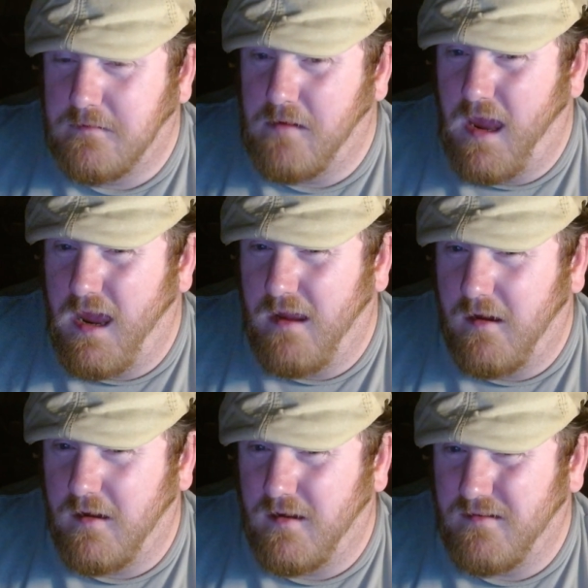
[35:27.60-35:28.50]
and
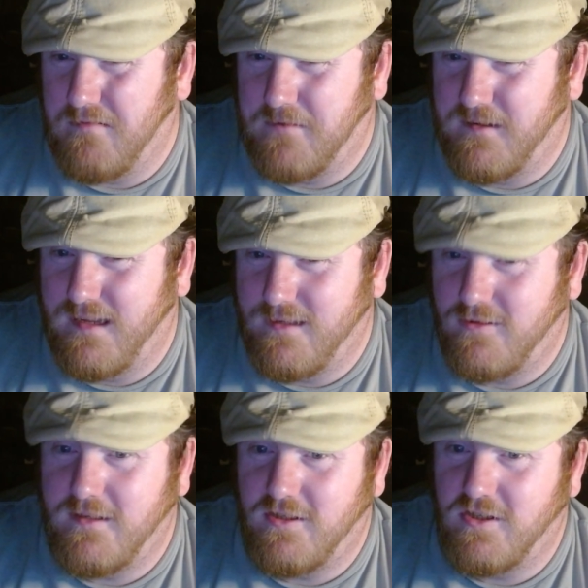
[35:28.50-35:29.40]

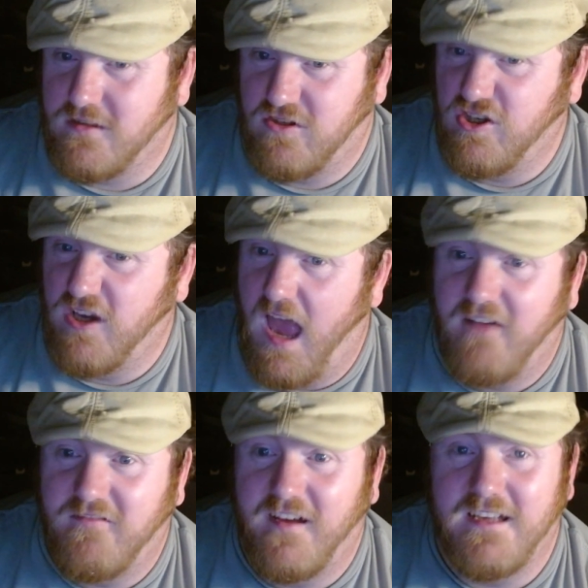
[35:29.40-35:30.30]
potentially just
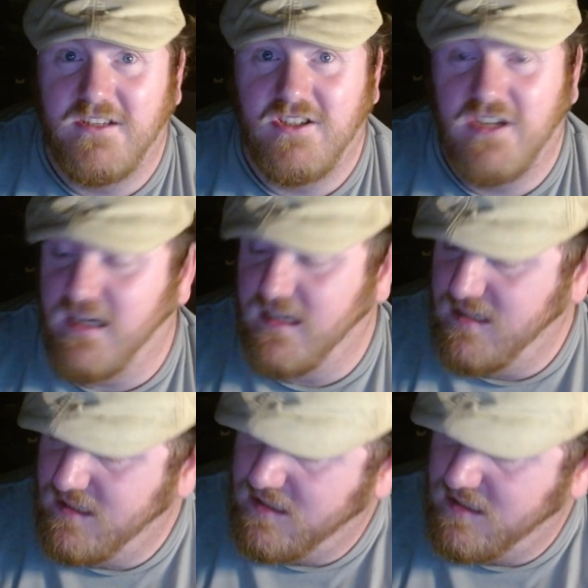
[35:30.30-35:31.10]
outright Jund,